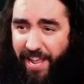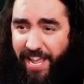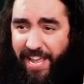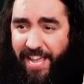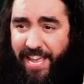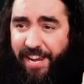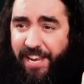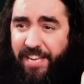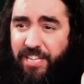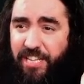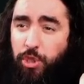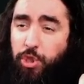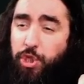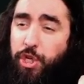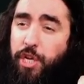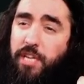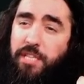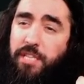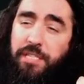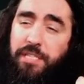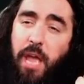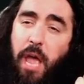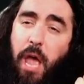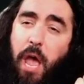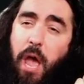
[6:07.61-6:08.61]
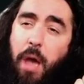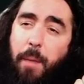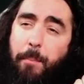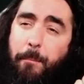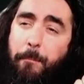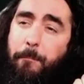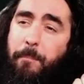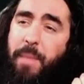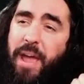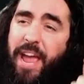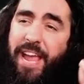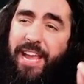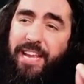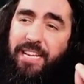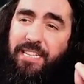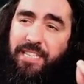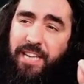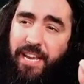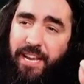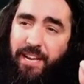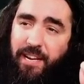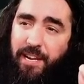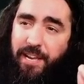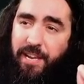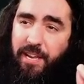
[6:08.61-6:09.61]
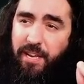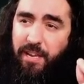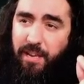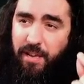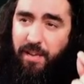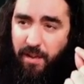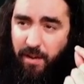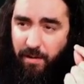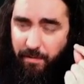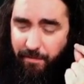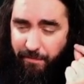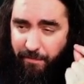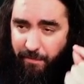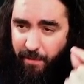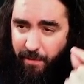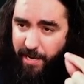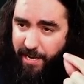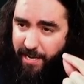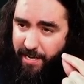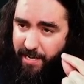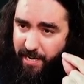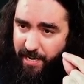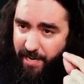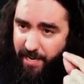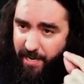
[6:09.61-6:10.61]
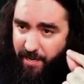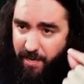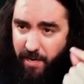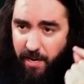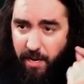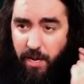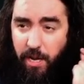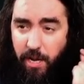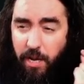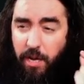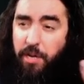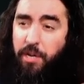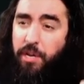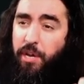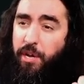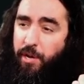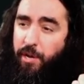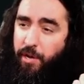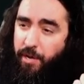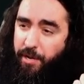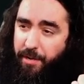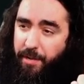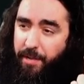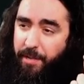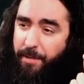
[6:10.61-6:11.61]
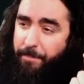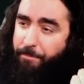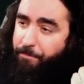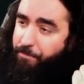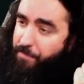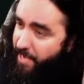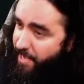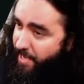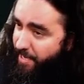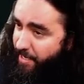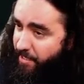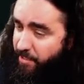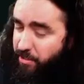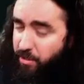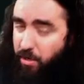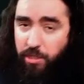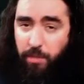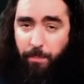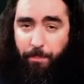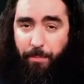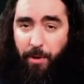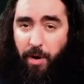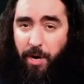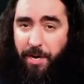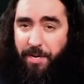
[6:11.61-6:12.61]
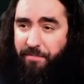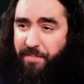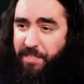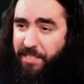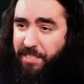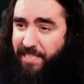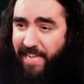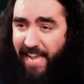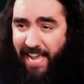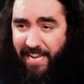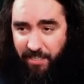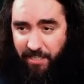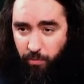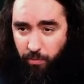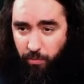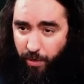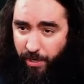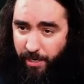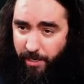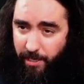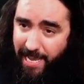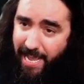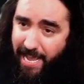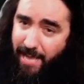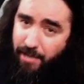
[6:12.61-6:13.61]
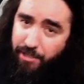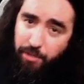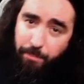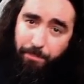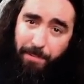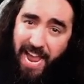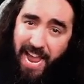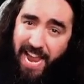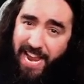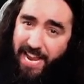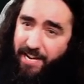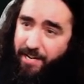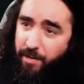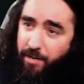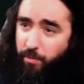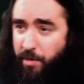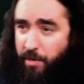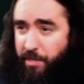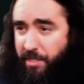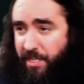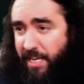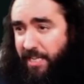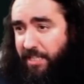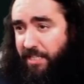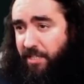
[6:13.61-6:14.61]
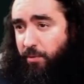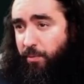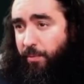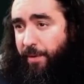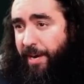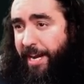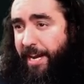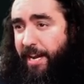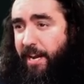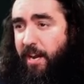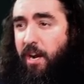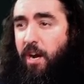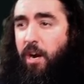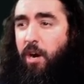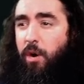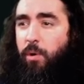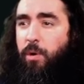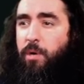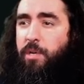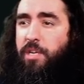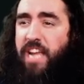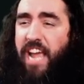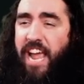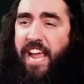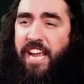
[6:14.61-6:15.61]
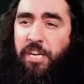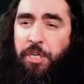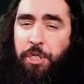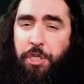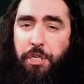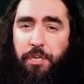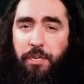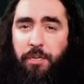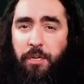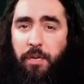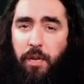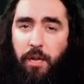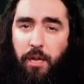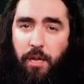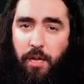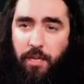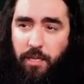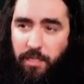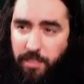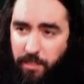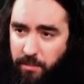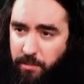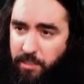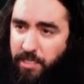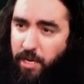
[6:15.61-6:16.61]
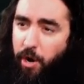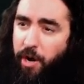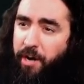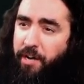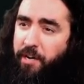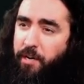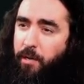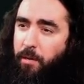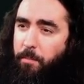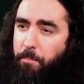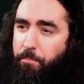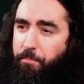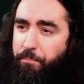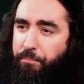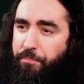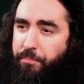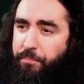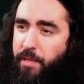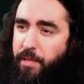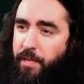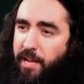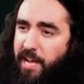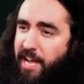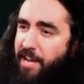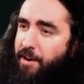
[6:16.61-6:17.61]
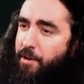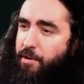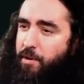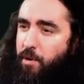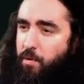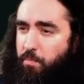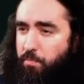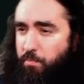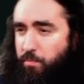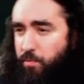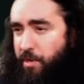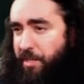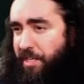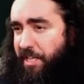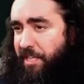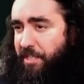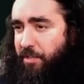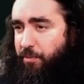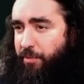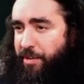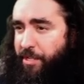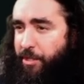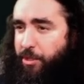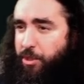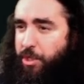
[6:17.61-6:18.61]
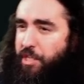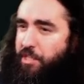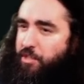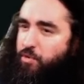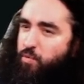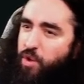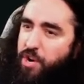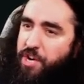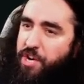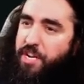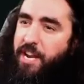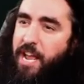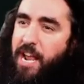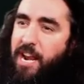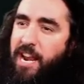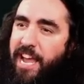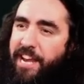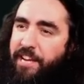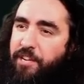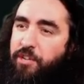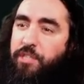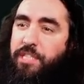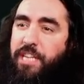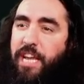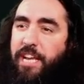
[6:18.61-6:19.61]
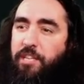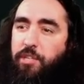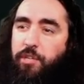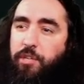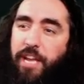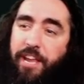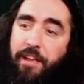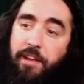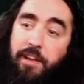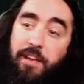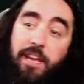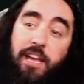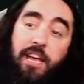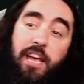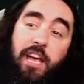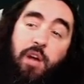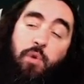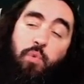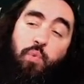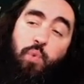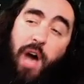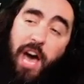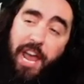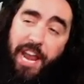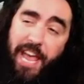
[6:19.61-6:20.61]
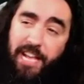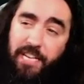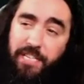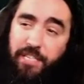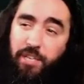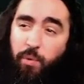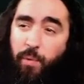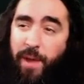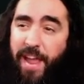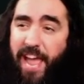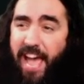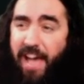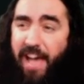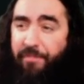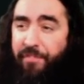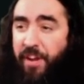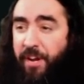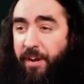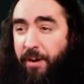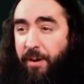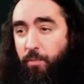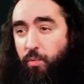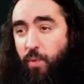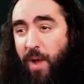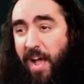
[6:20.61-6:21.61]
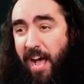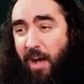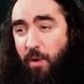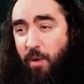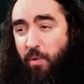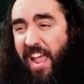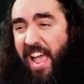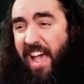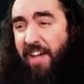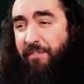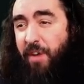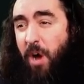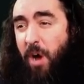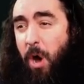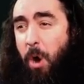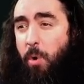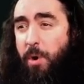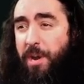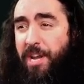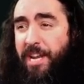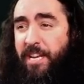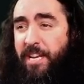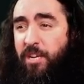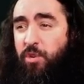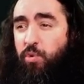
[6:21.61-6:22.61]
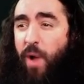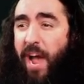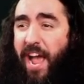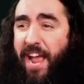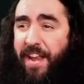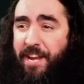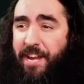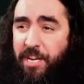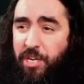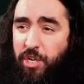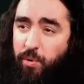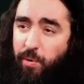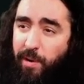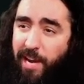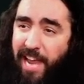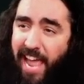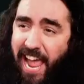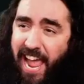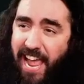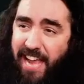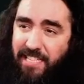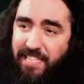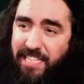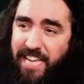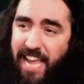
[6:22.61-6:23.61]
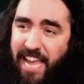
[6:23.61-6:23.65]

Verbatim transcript: It is just amazingly freaking good. And it's also part of the sets that we are allowed to play in a rotisserie rotation circle. I don't know, rotisserie is just a word that I like to say today. What else do we have here? Well, we have only 22 lands.